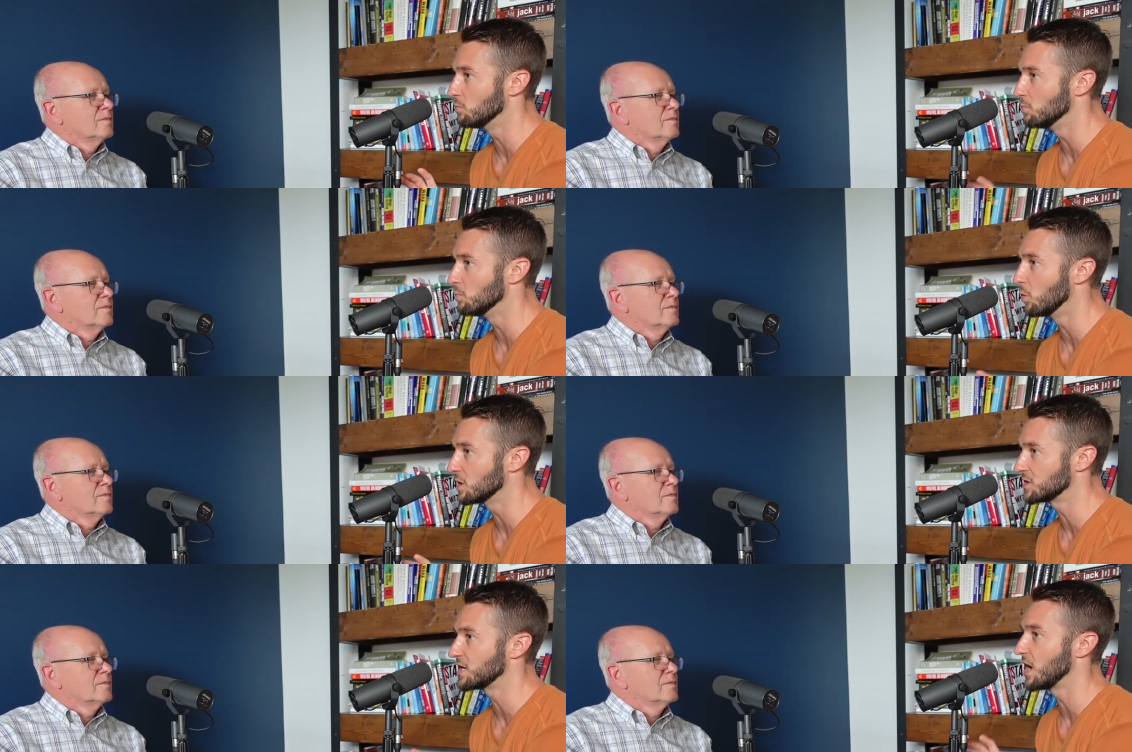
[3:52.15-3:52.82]

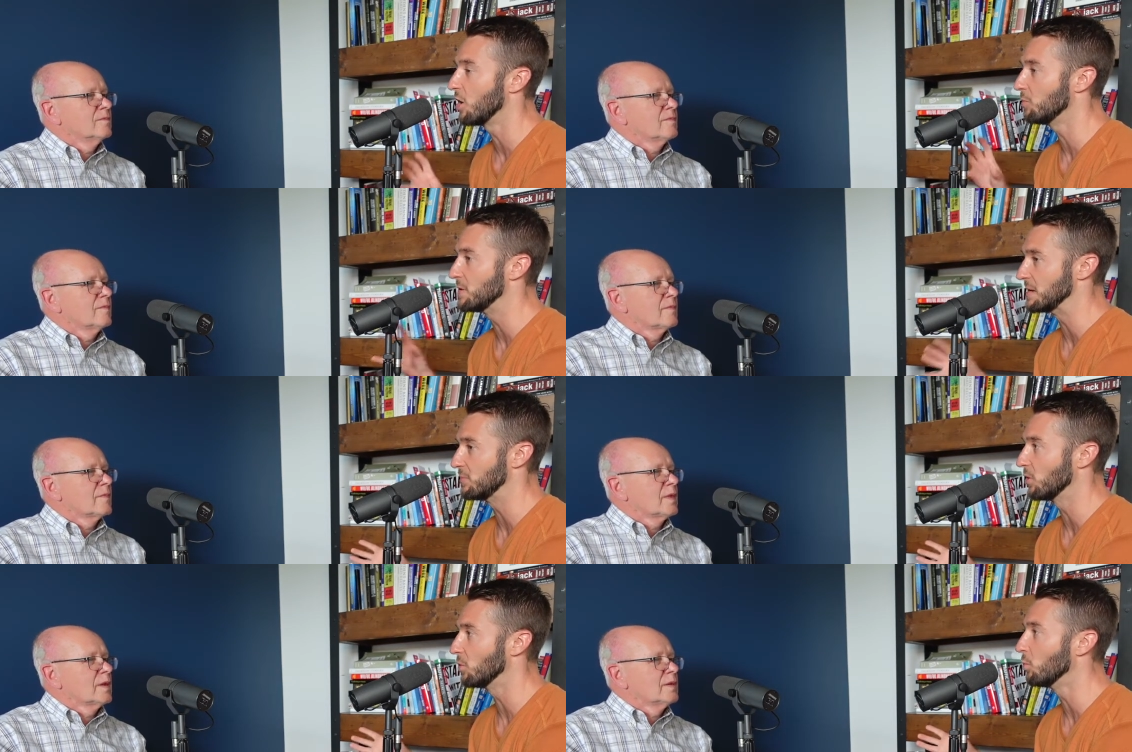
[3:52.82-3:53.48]
Speaker 1: was to help
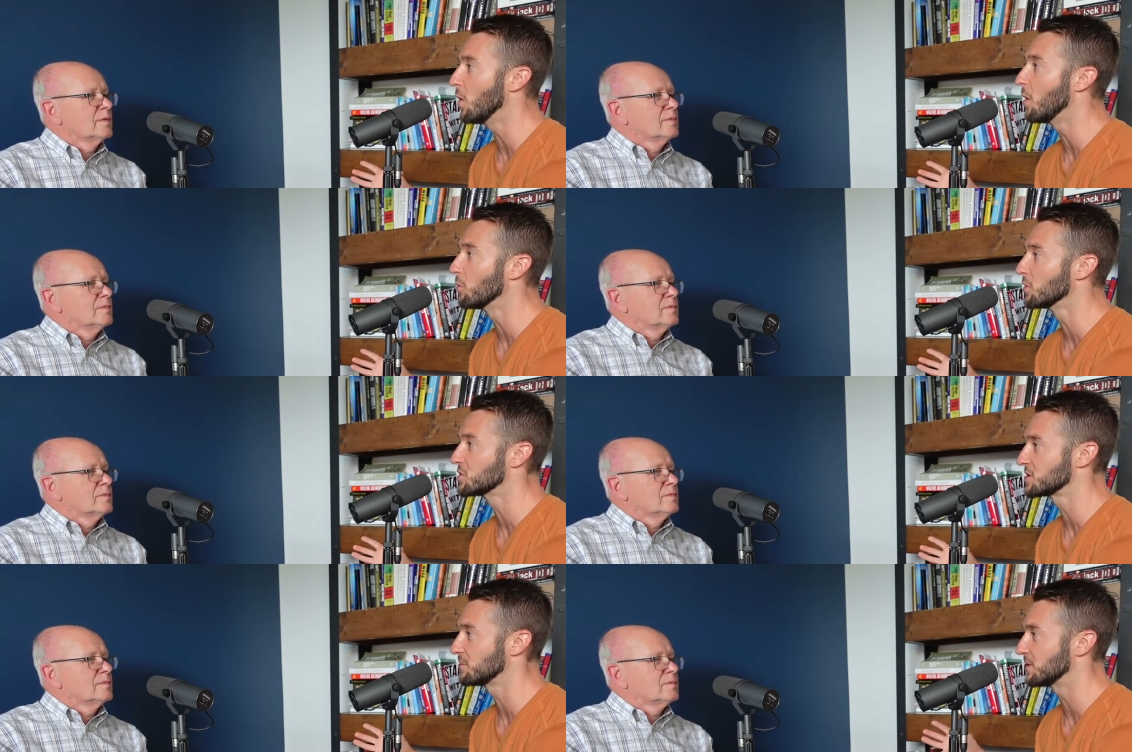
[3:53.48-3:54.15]
people. What were
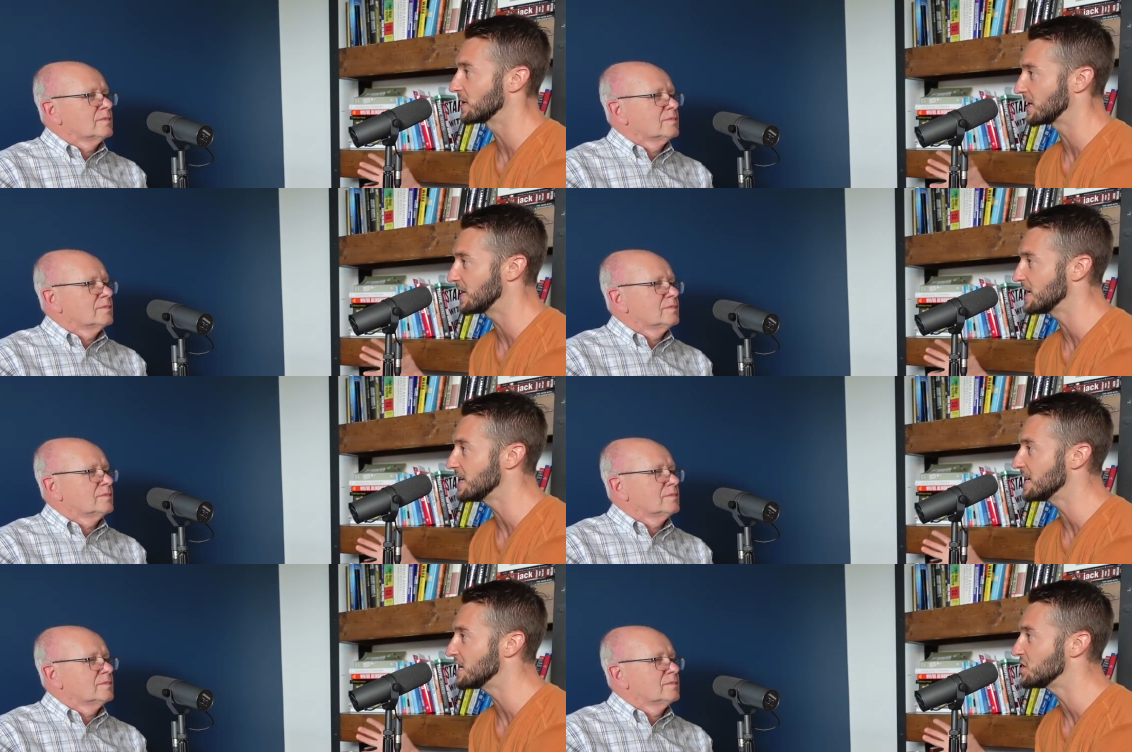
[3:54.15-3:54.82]
some of the
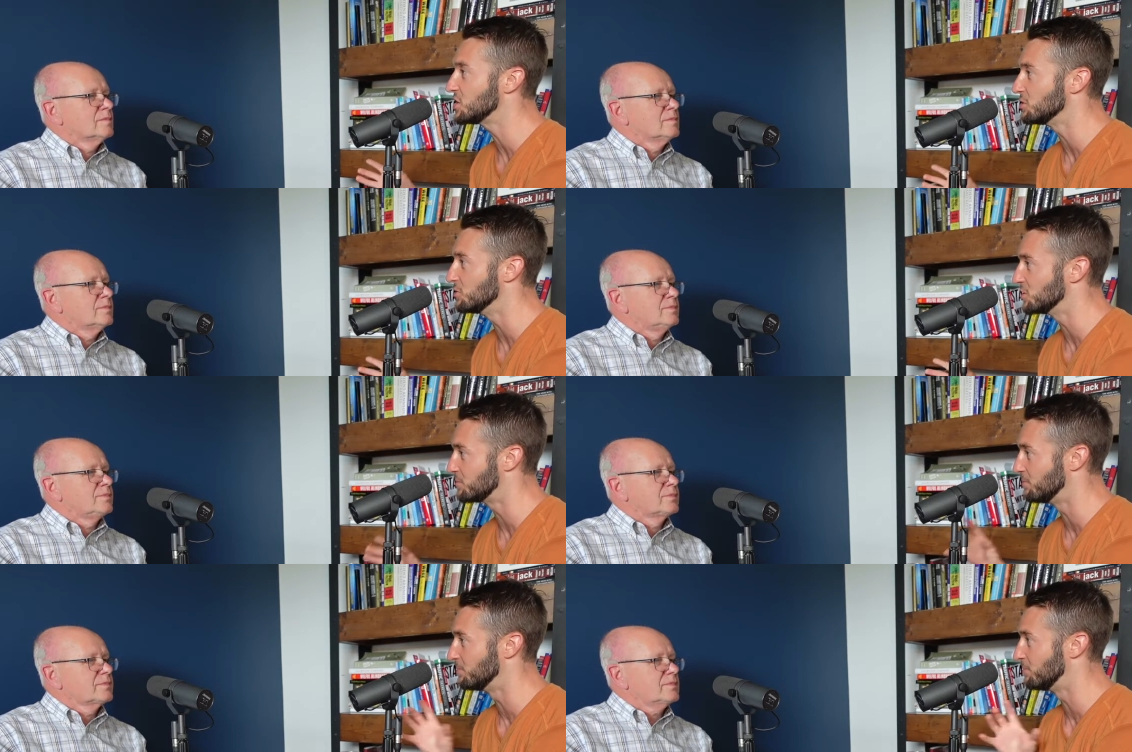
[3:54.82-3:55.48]
key issues
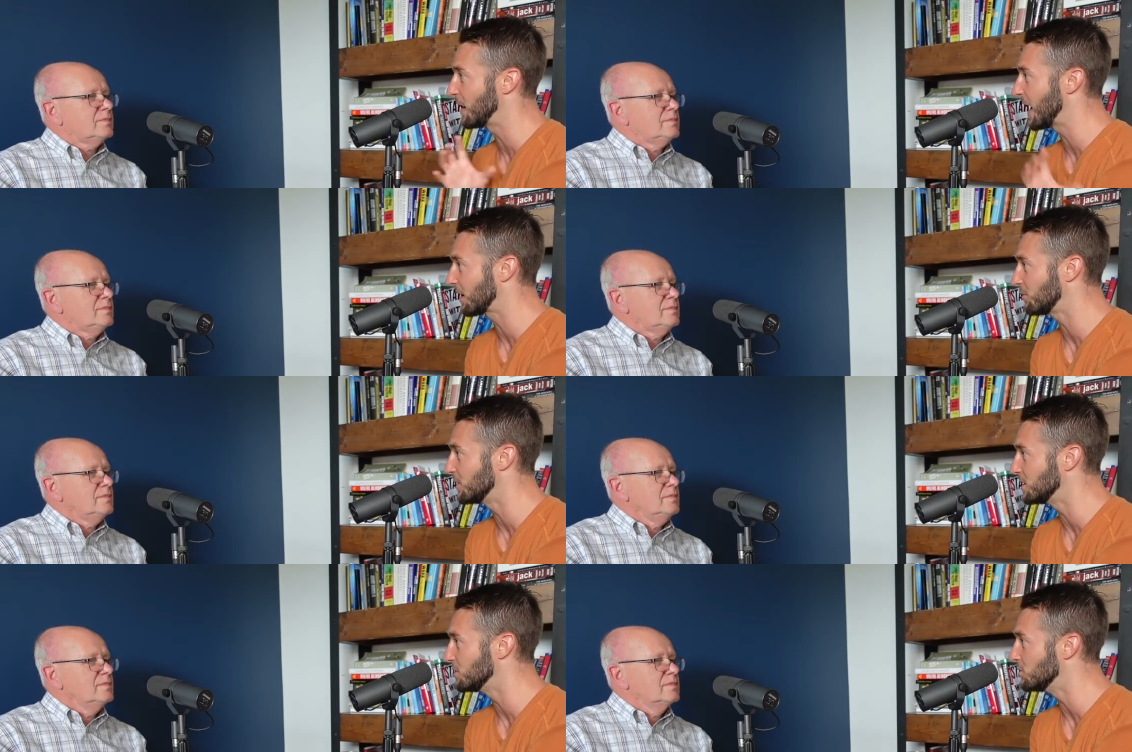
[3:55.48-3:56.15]
back
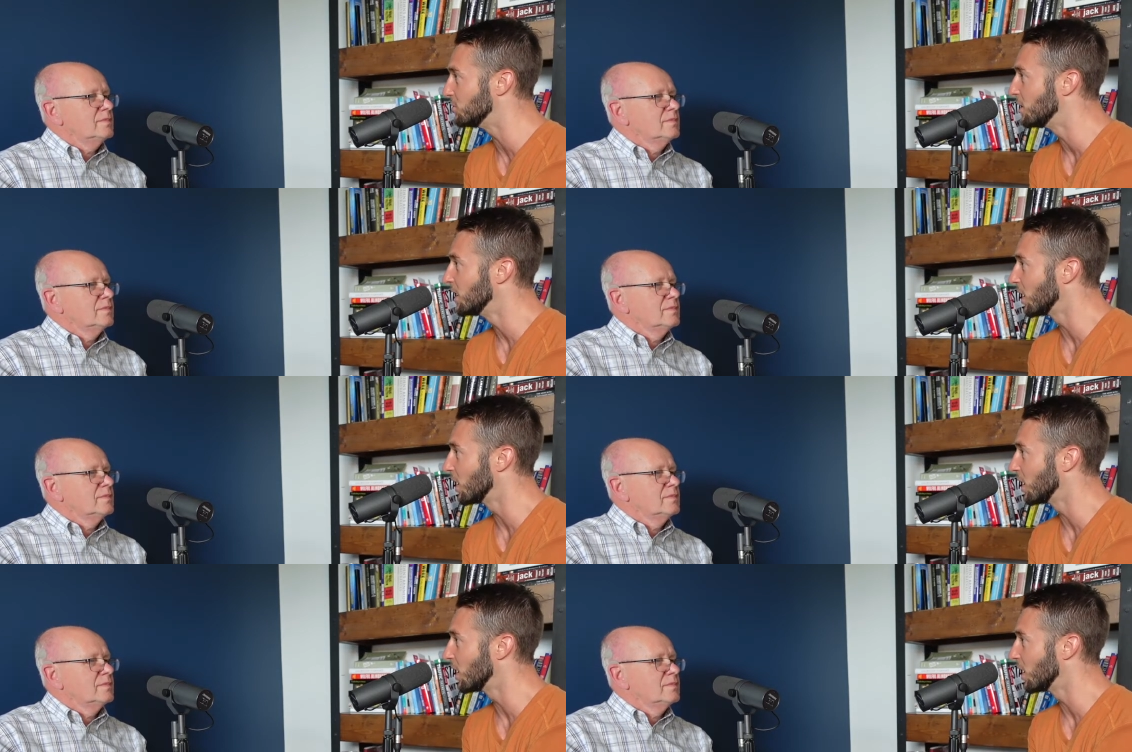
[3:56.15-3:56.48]
when you